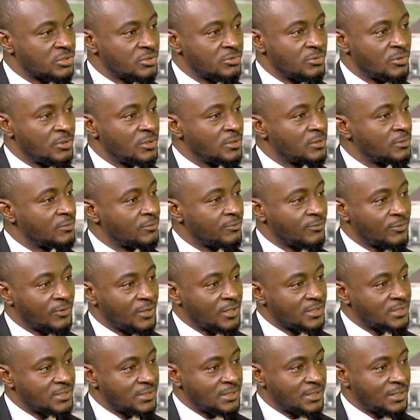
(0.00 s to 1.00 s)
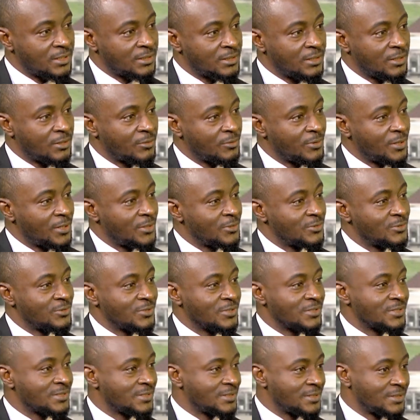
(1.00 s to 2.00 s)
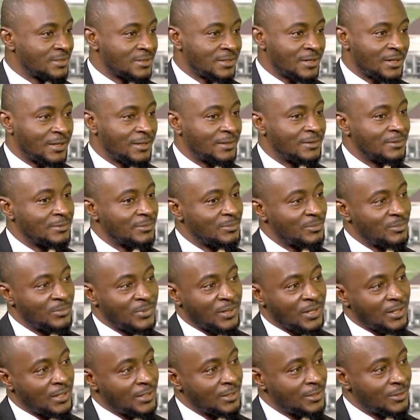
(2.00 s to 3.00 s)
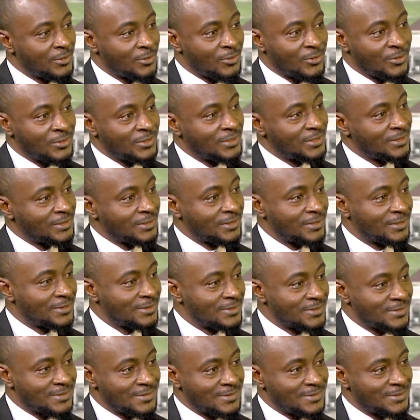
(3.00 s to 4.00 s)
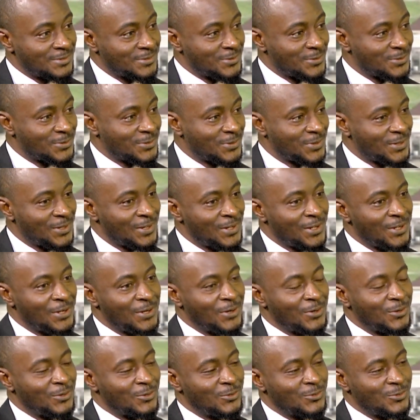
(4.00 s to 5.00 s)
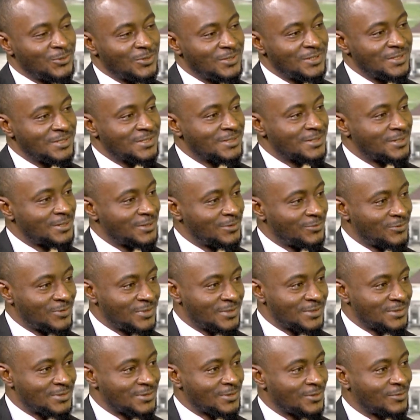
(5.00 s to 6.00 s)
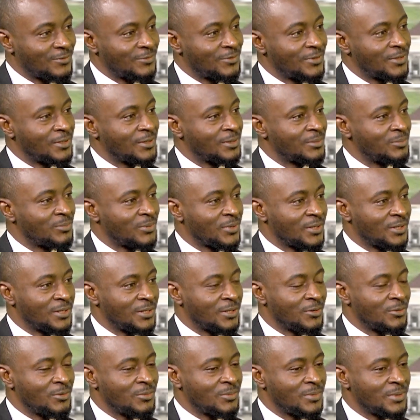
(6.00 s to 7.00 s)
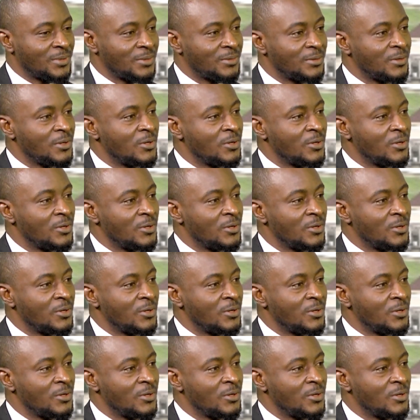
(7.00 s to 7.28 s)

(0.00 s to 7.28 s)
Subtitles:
going for antenatal where you just sit and buy all the things, these cravings of pregnant women.